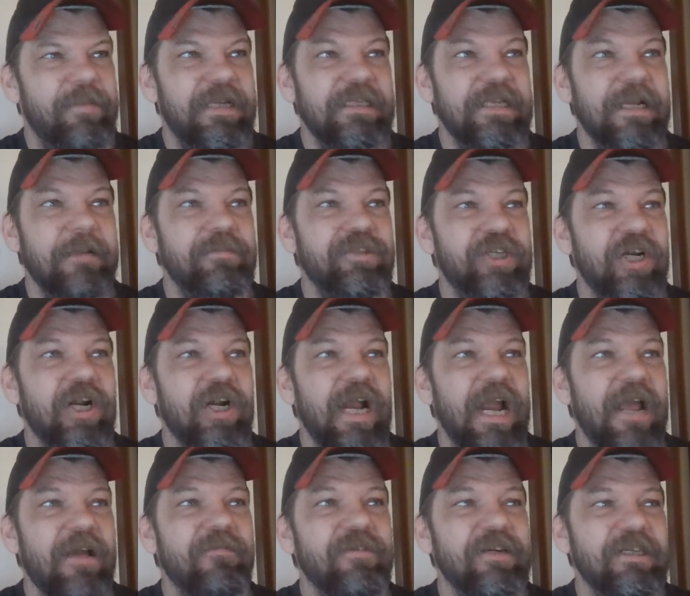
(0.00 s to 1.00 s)
Because I'm sure
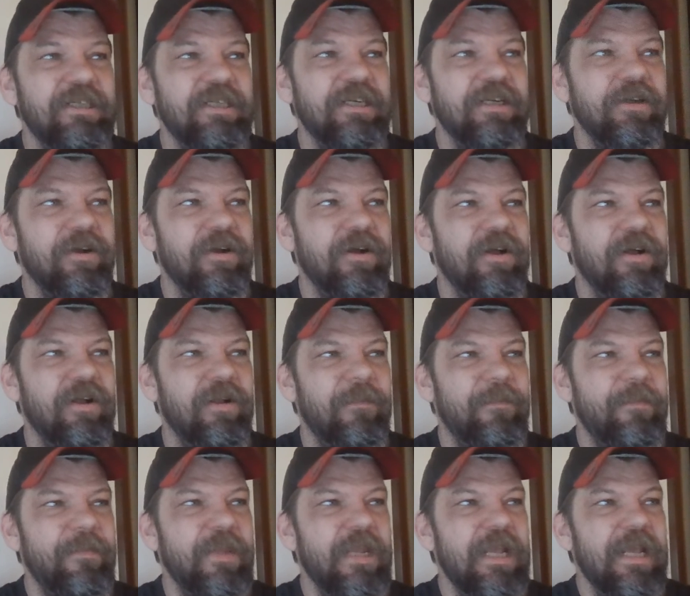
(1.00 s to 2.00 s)
every
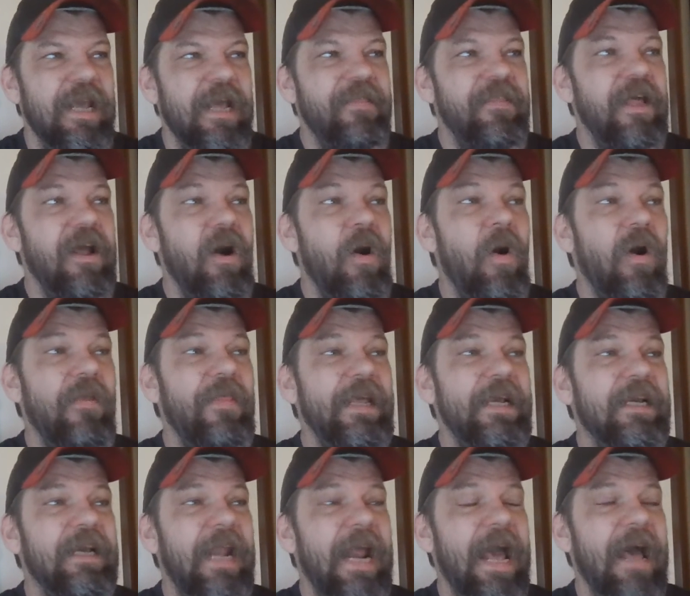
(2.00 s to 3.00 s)
single or
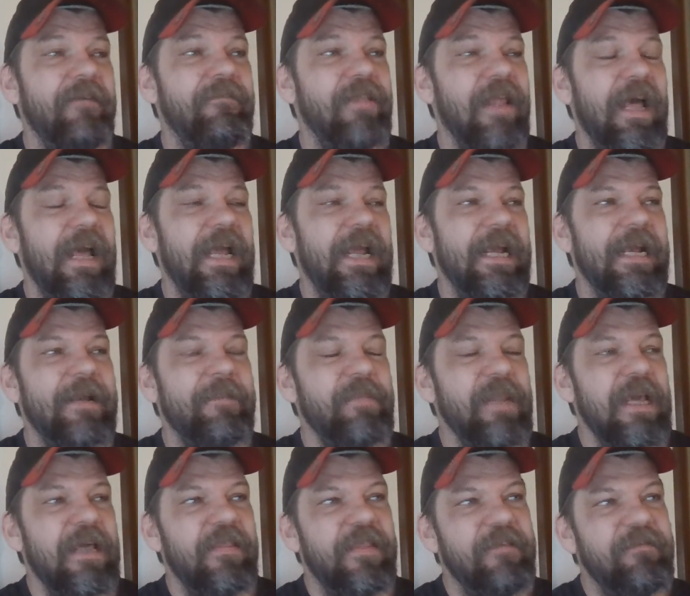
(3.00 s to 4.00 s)
they could have like
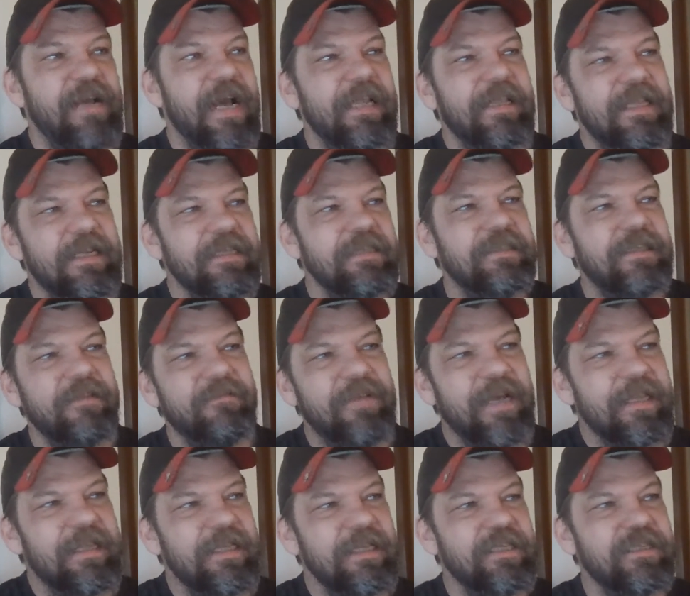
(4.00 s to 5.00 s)
they've got these
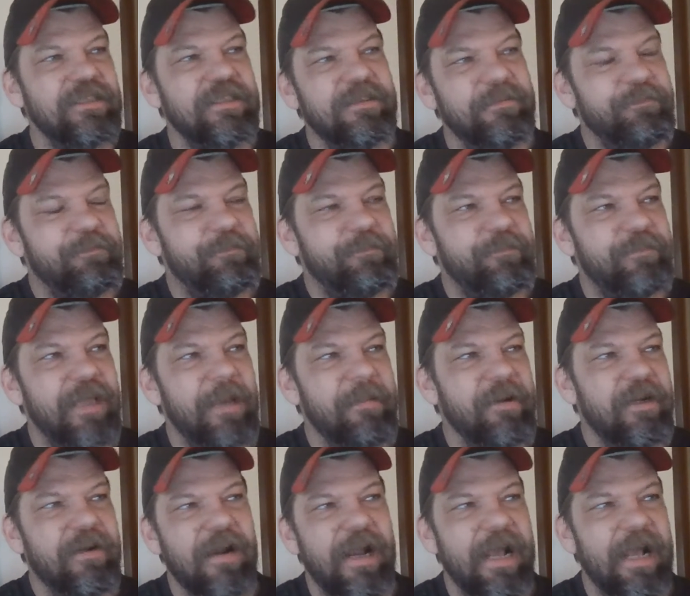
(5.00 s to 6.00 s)

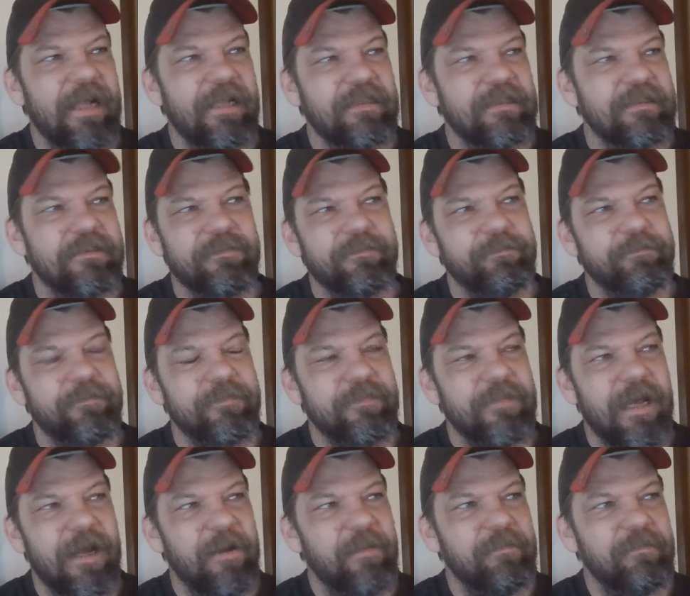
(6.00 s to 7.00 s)
Democrats,
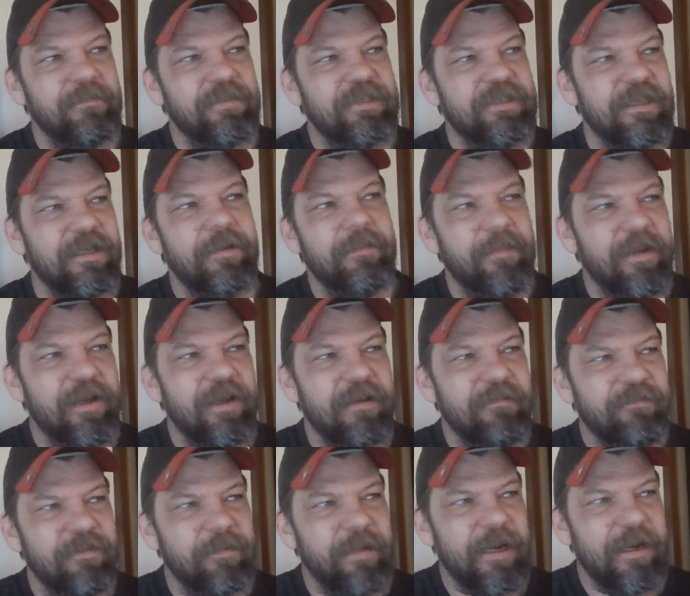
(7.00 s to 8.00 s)

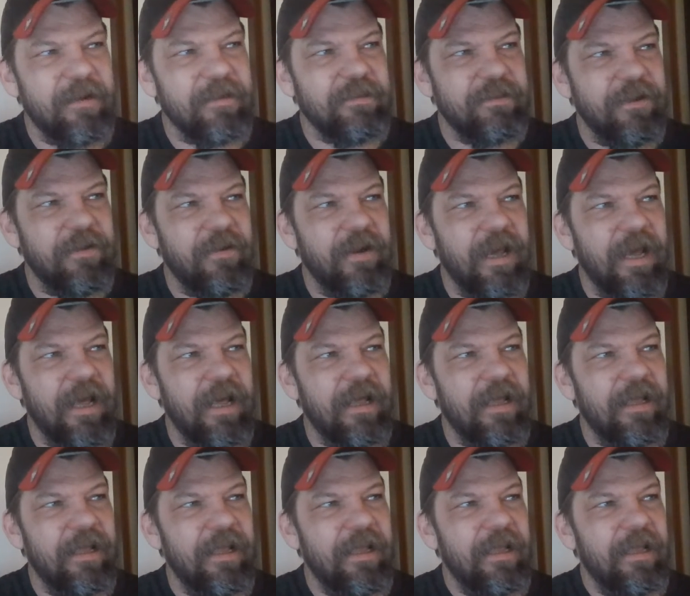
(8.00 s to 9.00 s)
Sinema from
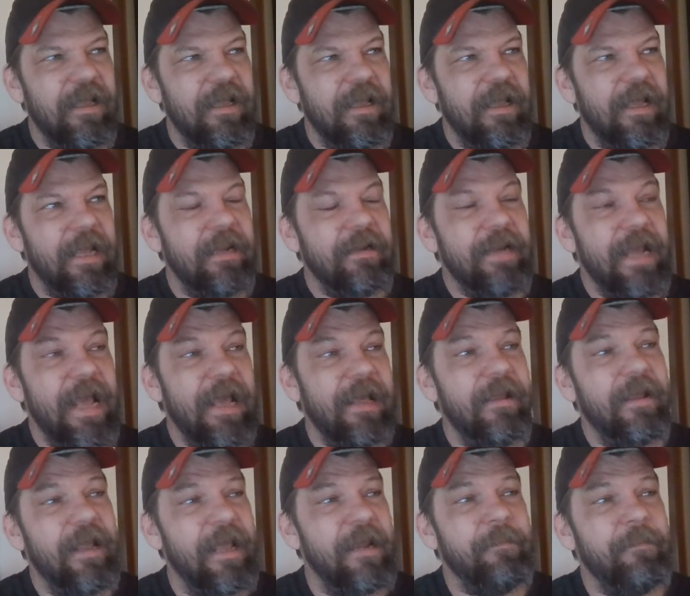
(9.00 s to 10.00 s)
Arizona, and
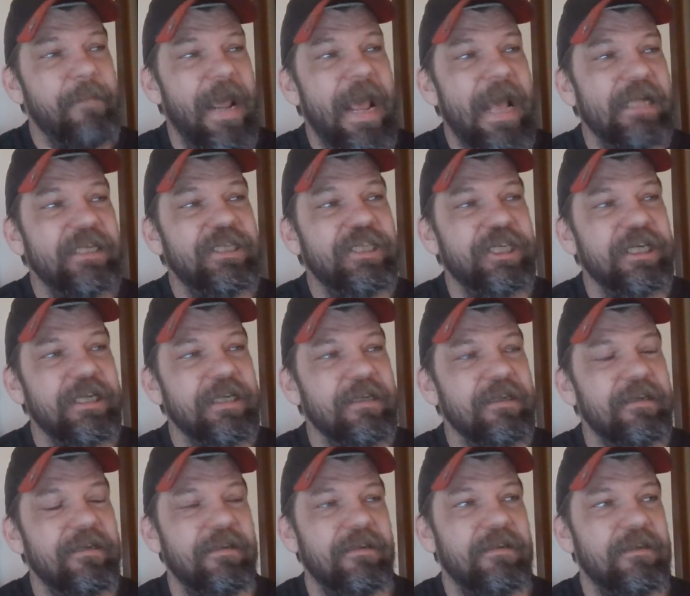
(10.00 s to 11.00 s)

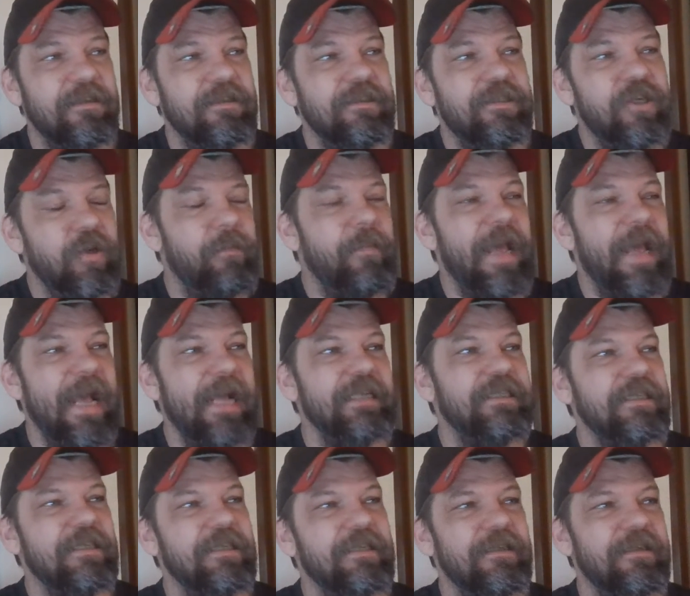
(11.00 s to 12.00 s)
Joe
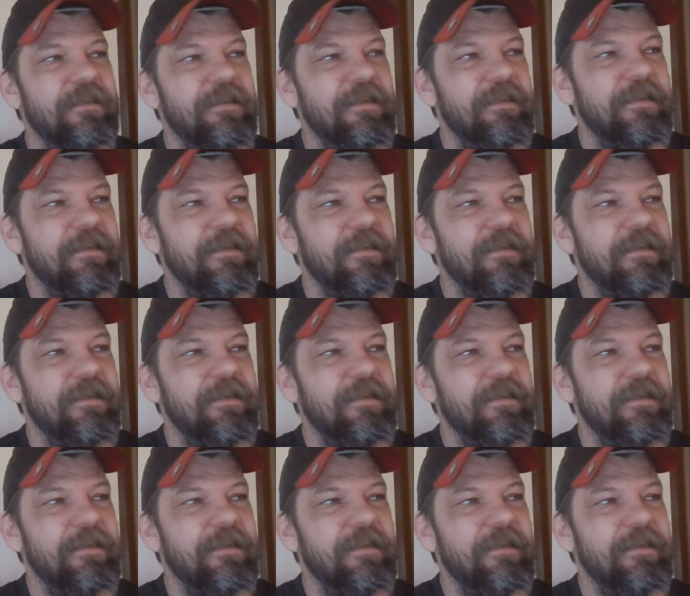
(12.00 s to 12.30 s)
Manchin,